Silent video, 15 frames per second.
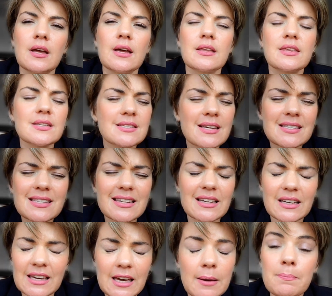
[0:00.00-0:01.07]
This is
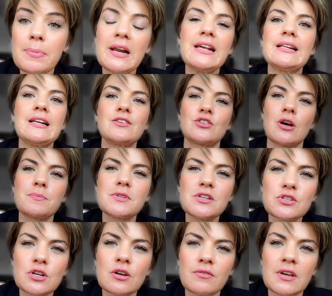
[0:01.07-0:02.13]
completely
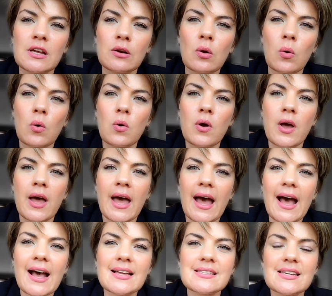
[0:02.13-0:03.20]
topsy-turvy in law,
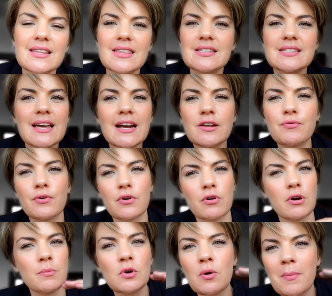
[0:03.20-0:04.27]
as the standard for
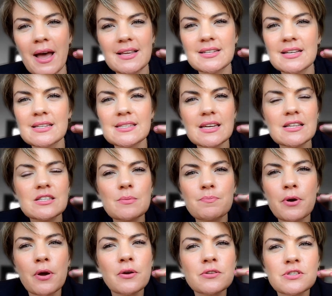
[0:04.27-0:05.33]
criminal matters is
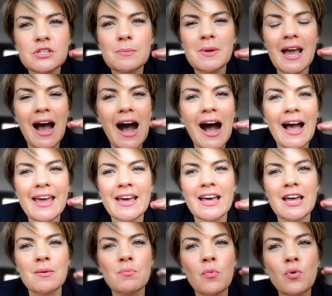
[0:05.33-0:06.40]
supposed to be higher
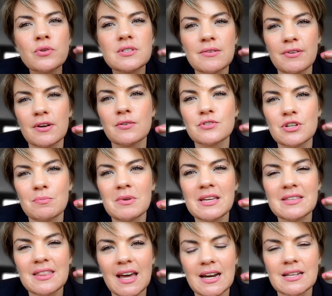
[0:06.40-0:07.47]
and more difficult to
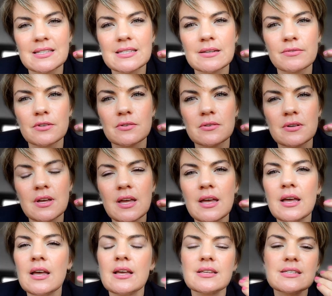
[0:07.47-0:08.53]
meet than in civil.
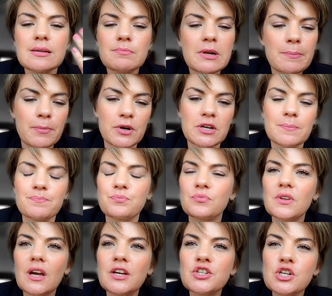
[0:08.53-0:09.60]
Simply put,
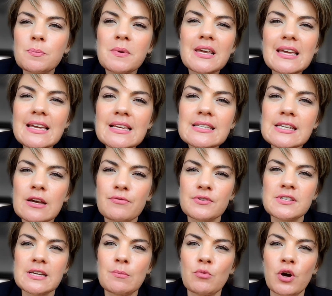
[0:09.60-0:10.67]
it should be easier for
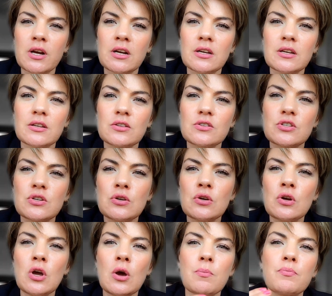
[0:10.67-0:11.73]
someone to
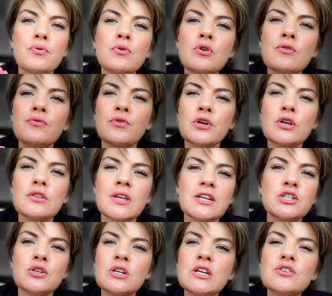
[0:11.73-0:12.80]
prove that
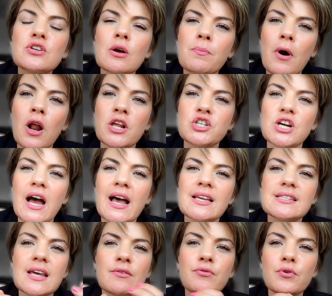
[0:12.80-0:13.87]
you need to apologise
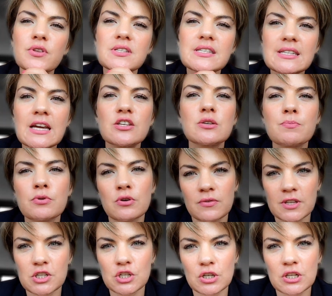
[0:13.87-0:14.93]
than for the state to prove
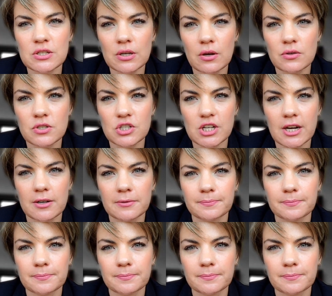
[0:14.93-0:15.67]
that you need to go to jail.